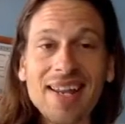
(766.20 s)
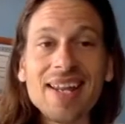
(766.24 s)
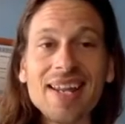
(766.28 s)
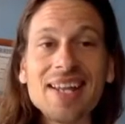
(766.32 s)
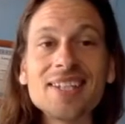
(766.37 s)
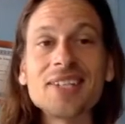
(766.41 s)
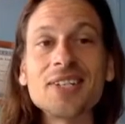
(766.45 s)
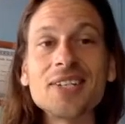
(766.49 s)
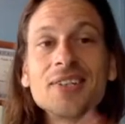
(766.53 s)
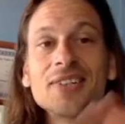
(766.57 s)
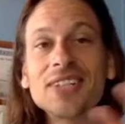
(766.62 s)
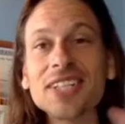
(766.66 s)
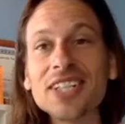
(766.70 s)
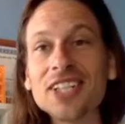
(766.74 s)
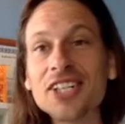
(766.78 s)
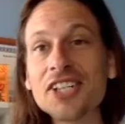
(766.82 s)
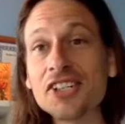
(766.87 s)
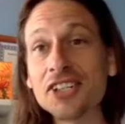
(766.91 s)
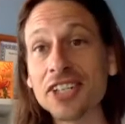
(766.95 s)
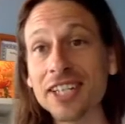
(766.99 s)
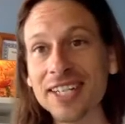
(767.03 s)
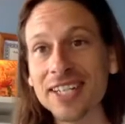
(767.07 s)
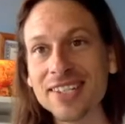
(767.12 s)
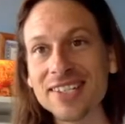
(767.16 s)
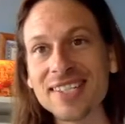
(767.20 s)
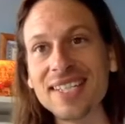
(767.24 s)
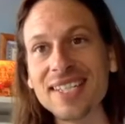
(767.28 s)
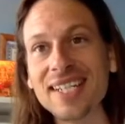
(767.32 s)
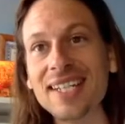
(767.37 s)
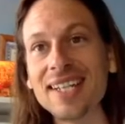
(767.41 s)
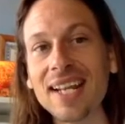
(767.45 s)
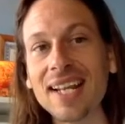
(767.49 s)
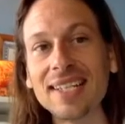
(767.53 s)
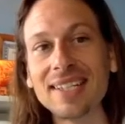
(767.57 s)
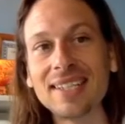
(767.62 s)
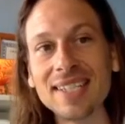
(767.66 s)
So literally, you see
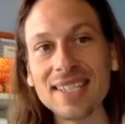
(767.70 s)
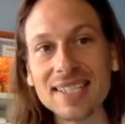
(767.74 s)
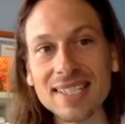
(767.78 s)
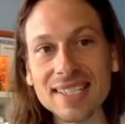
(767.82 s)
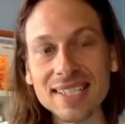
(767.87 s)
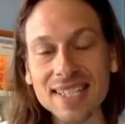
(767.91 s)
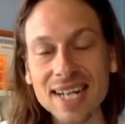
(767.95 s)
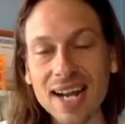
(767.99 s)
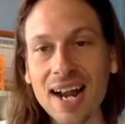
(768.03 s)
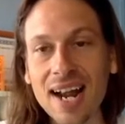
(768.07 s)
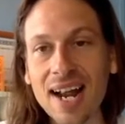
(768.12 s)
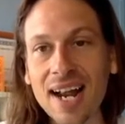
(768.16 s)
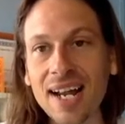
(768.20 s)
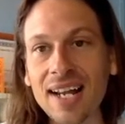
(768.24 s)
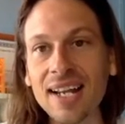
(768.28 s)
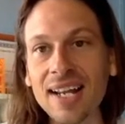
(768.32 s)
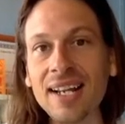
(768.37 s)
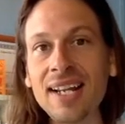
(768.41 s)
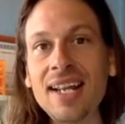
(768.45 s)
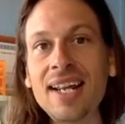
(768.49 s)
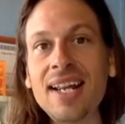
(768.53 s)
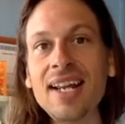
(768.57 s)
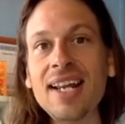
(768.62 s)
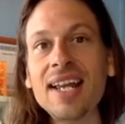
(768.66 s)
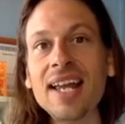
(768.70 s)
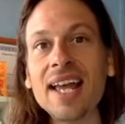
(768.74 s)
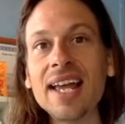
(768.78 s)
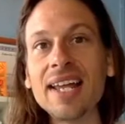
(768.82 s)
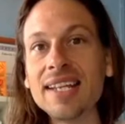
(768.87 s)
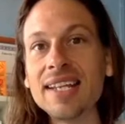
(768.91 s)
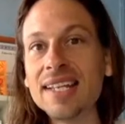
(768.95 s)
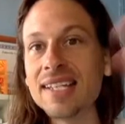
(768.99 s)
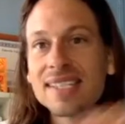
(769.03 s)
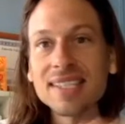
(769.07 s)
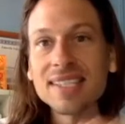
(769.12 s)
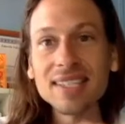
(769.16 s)
like this guy and
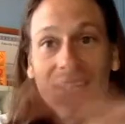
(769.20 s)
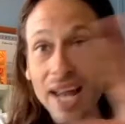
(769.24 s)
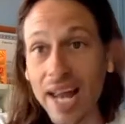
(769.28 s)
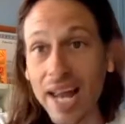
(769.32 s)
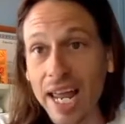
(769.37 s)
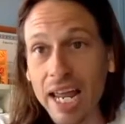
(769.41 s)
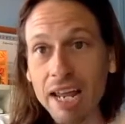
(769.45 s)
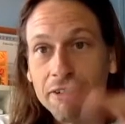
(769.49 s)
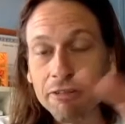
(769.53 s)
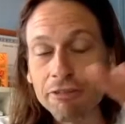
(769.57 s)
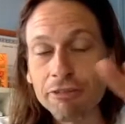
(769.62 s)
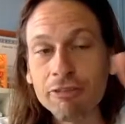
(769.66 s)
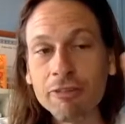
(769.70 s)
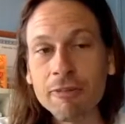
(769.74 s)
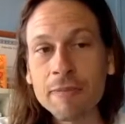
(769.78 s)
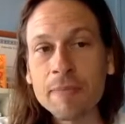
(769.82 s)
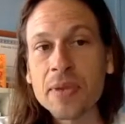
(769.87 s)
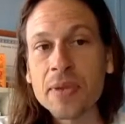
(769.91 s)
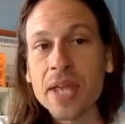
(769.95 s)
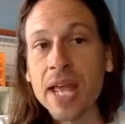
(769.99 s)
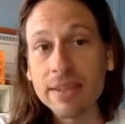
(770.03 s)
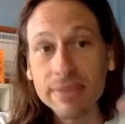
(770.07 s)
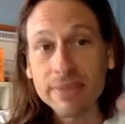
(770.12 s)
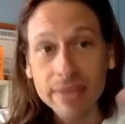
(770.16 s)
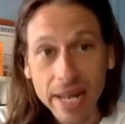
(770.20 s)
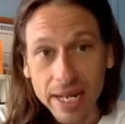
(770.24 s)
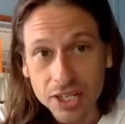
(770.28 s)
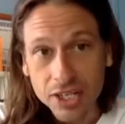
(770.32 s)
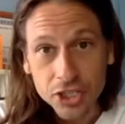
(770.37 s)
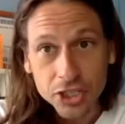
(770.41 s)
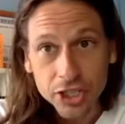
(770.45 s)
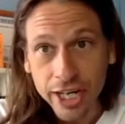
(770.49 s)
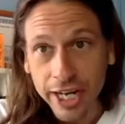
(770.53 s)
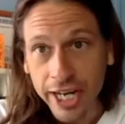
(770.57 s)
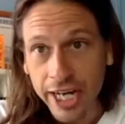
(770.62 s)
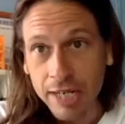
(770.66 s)
his life and that
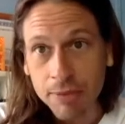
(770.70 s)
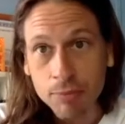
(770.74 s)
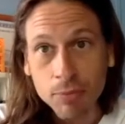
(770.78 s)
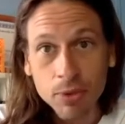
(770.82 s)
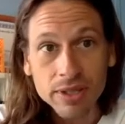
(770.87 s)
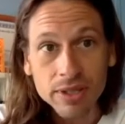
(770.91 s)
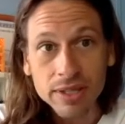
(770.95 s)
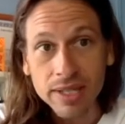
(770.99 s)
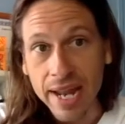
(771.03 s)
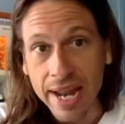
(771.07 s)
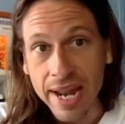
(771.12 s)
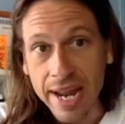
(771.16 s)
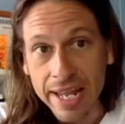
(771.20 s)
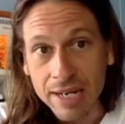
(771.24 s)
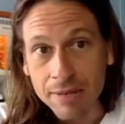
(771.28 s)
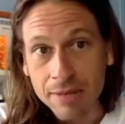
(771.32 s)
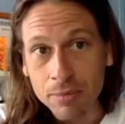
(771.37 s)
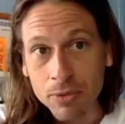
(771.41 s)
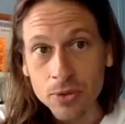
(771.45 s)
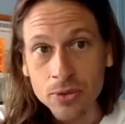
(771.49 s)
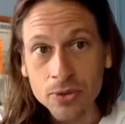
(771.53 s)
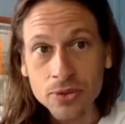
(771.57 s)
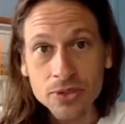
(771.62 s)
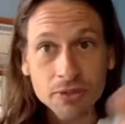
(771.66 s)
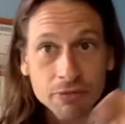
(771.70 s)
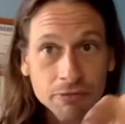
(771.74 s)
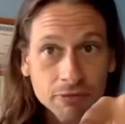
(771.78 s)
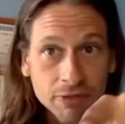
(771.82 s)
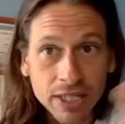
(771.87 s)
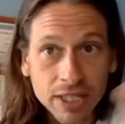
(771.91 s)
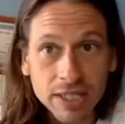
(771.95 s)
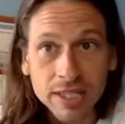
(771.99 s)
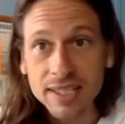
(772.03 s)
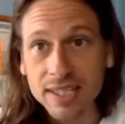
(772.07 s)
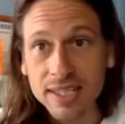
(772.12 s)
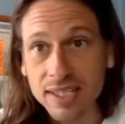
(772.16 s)
shame with the animals of
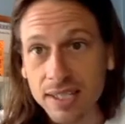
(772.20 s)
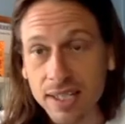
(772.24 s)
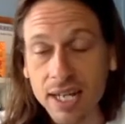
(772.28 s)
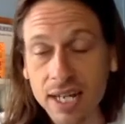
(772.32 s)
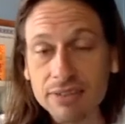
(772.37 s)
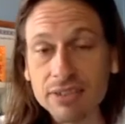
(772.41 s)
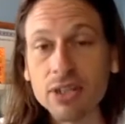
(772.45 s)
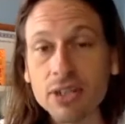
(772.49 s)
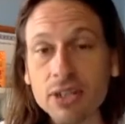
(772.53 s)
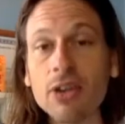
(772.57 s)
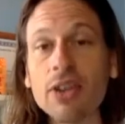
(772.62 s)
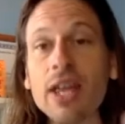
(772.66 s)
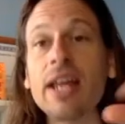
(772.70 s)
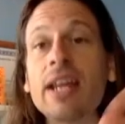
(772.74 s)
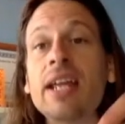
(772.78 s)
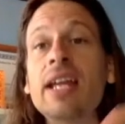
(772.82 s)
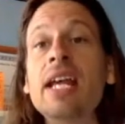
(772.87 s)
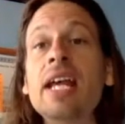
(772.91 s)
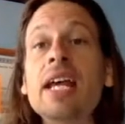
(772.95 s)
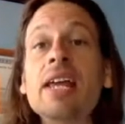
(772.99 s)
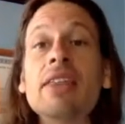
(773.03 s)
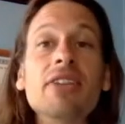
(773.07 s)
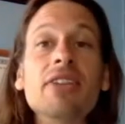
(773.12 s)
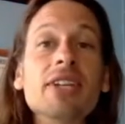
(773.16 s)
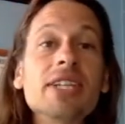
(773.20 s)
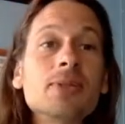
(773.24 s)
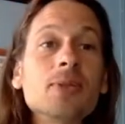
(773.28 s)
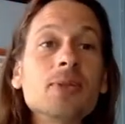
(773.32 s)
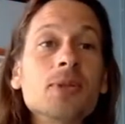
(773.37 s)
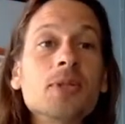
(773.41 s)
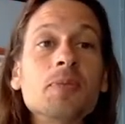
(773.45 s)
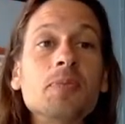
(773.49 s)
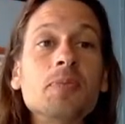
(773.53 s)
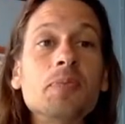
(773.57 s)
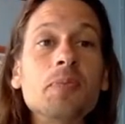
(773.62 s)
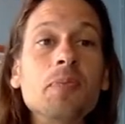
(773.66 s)
Venus and life, all that. This
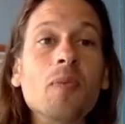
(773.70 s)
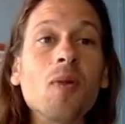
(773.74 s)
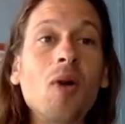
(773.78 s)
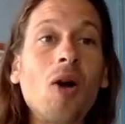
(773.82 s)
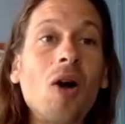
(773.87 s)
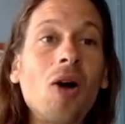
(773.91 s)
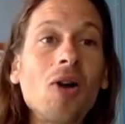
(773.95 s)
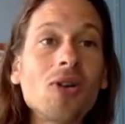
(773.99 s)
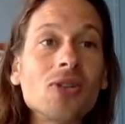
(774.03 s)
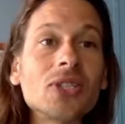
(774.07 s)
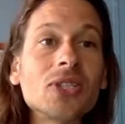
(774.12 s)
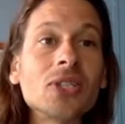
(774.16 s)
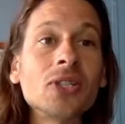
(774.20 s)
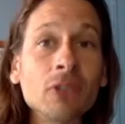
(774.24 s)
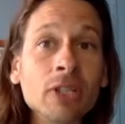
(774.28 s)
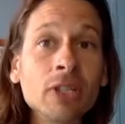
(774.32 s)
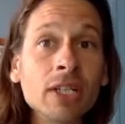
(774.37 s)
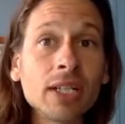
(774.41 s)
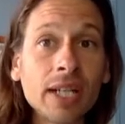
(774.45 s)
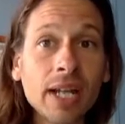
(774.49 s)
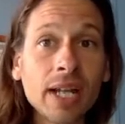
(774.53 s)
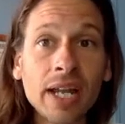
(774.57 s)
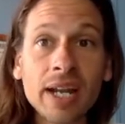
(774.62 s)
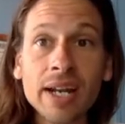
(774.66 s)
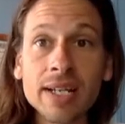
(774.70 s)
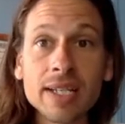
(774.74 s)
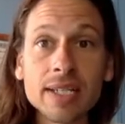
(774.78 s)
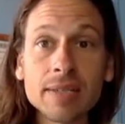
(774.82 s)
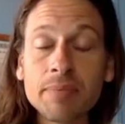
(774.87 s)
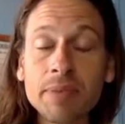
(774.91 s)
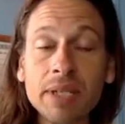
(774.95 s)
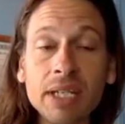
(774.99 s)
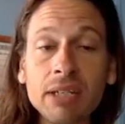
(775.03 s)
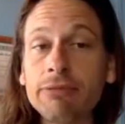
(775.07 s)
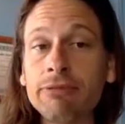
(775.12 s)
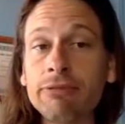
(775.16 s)
was also indicated as
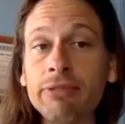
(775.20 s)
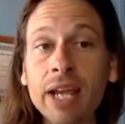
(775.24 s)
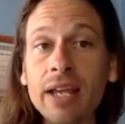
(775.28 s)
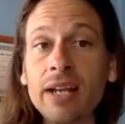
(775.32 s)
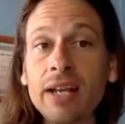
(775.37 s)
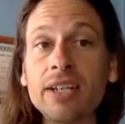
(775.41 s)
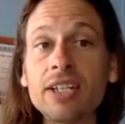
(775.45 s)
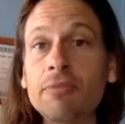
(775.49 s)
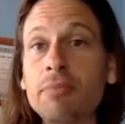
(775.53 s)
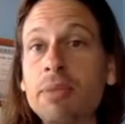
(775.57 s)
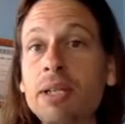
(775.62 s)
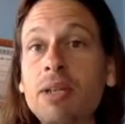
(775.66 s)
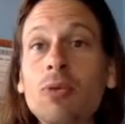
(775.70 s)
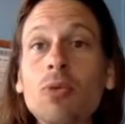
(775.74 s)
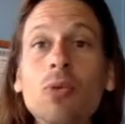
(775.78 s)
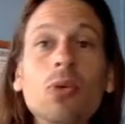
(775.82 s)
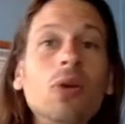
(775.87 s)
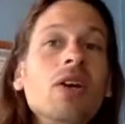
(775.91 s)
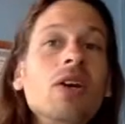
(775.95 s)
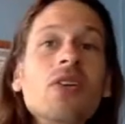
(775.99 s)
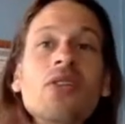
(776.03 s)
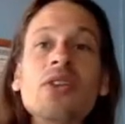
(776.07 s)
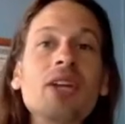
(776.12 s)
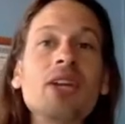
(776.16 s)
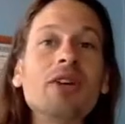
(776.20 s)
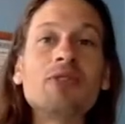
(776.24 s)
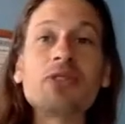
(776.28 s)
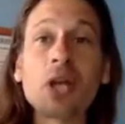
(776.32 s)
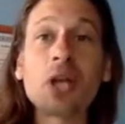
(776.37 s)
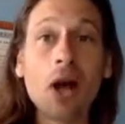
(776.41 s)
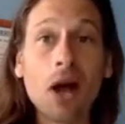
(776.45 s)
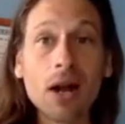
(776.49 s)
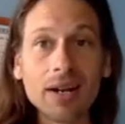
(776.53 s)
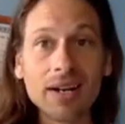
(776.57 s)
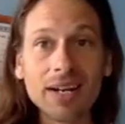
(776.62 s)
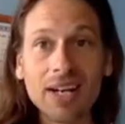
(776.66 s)
being fated to be worthy of
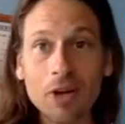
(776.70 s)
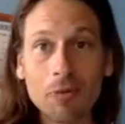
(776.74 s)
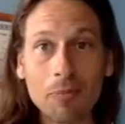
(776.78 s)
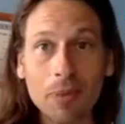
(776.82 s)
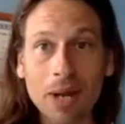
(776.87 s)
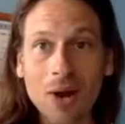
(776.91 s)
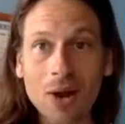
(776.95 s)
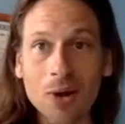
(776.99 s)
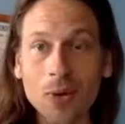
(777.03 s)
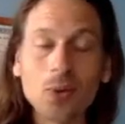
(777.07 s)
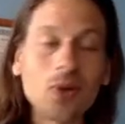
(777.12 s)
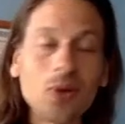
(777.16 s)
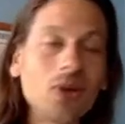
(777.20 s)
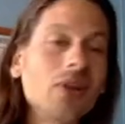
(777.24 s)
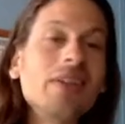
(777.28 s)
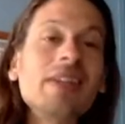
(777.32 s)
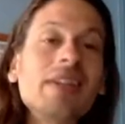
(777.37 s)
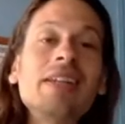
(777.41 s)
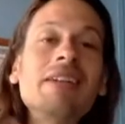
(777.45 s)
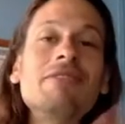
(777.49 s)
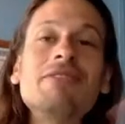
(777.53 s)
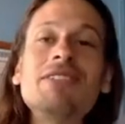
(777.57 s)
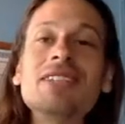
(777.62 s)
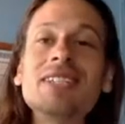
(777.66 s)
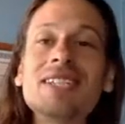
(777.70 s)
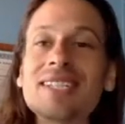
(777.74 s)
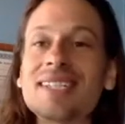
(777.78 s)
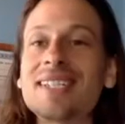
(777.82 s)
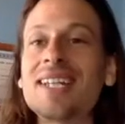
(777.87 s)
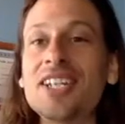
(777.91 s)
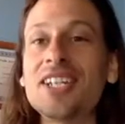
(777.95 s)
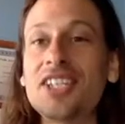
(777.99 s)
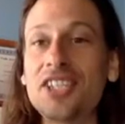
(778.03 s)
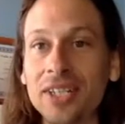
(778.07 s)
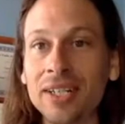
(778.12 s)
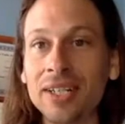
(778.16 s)
talking about, worthy of
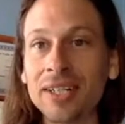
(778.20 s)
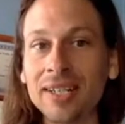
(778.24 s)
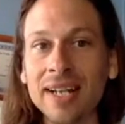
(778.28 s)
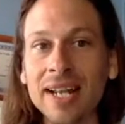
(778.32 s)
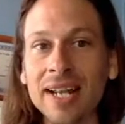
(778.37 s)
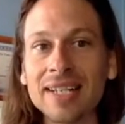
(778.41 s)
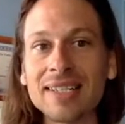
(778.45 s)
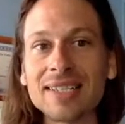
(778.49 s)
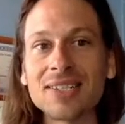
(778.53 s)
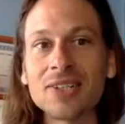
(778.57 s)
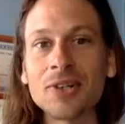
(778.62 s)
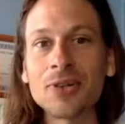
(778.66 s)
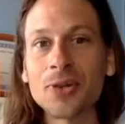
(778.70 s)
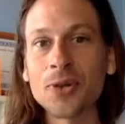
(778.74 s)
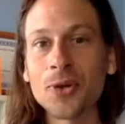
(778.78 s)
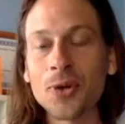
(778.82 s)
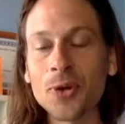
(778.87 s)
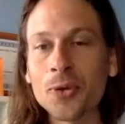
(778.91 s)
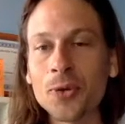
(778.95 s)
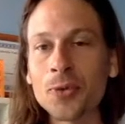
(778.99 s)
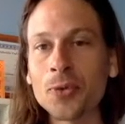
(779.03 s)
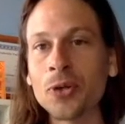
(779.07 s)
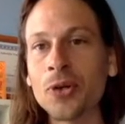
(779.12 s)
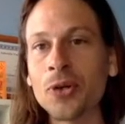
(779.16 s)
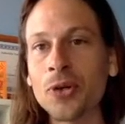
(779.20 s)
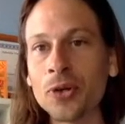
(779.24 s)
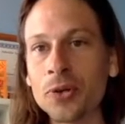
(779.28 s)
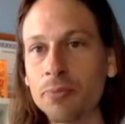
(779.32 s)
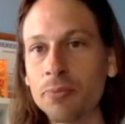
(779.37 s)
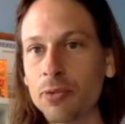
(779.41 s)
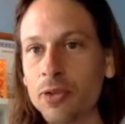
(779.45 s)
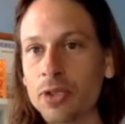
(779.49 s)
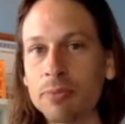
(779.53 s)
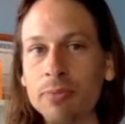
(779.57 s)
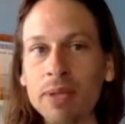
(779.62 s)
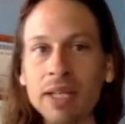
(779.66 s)
discussion. And so the whole world
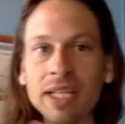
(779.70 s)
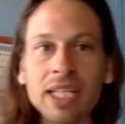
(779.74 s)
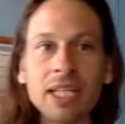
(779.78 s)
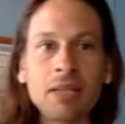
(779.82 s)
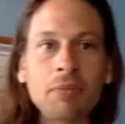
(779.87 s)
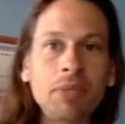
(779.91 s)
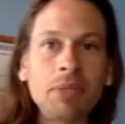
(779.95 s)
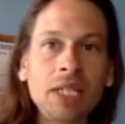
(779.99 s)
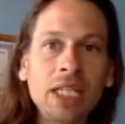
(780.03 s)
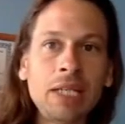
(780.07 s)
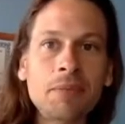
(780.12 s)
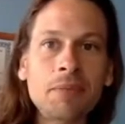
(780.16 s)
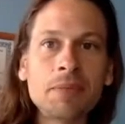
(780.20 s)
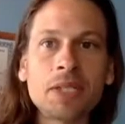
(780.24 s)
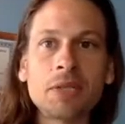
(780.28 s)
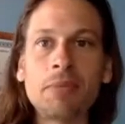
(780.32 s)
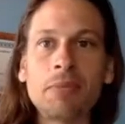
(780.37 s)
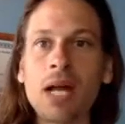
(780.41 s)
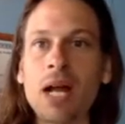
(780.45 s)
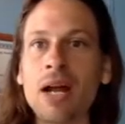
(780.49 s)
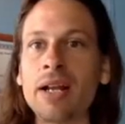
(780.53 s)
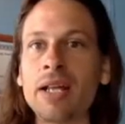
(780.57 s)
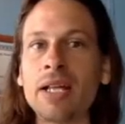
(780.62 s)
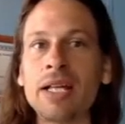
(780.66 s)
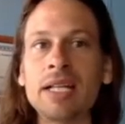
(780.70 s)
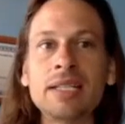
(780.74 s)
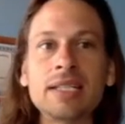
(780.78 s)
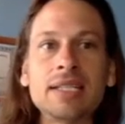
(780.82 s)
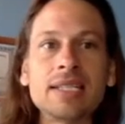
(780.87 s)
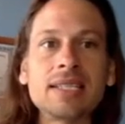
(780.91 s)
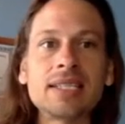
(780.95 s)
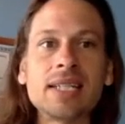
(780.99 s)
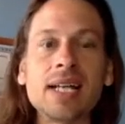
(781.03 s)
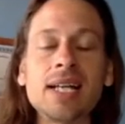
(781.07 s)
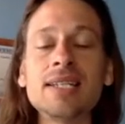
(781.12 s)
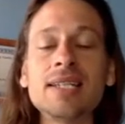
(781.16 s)
was making memes about it and
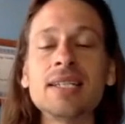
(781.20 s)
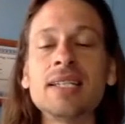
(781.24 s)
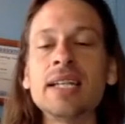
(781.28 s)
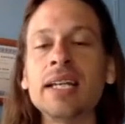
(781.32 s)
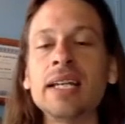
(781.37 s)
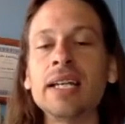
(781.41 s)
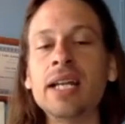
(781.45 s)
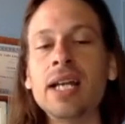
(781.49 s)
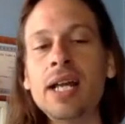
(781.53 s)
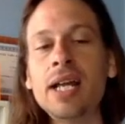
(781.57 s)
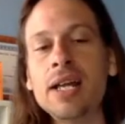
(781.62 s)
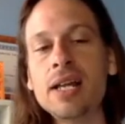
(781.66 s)
discussing it.